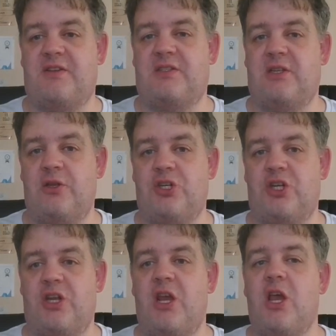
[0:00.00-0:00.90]

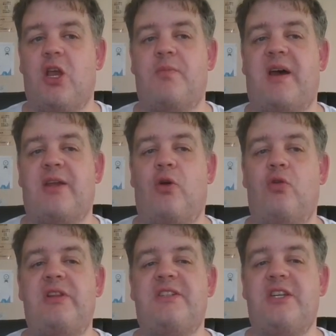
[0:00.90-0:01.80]
solution, combining
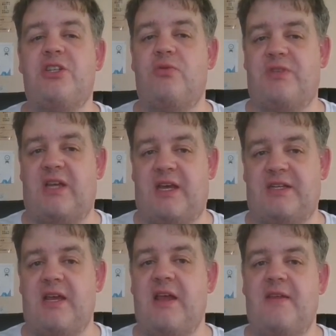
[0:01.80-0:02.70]
all additional
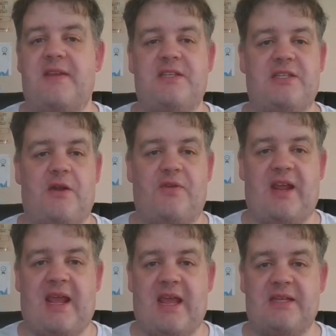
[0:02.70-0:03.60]
data that Discovery
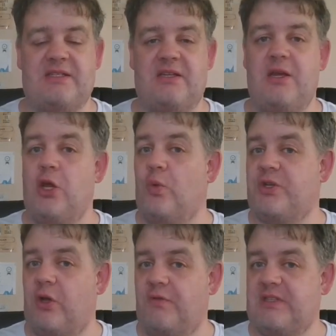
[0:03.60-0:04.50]
has, which
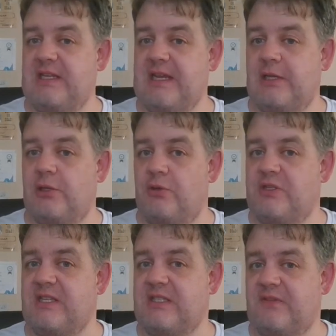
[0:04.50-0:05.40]
obviously includes
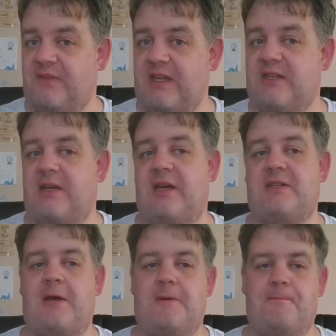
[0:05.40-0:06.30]
the sphere
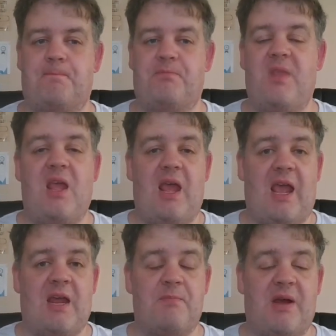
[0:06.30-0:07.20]
data.
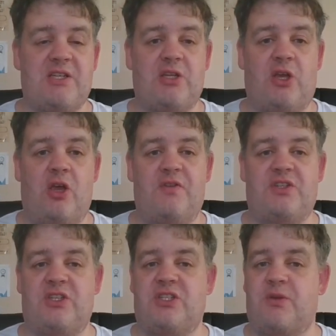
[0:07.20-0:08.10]
And much to
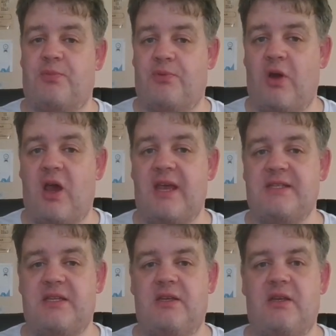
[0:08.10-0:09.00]
Kovich's
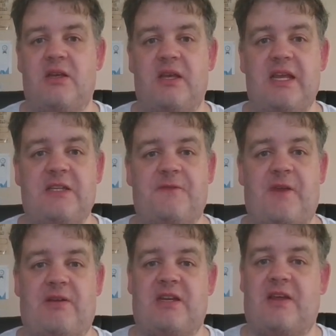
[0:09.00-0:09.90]
surprise, it's
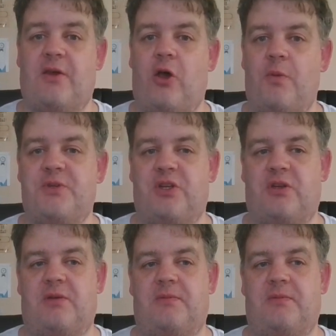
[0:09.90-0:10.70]
found another option.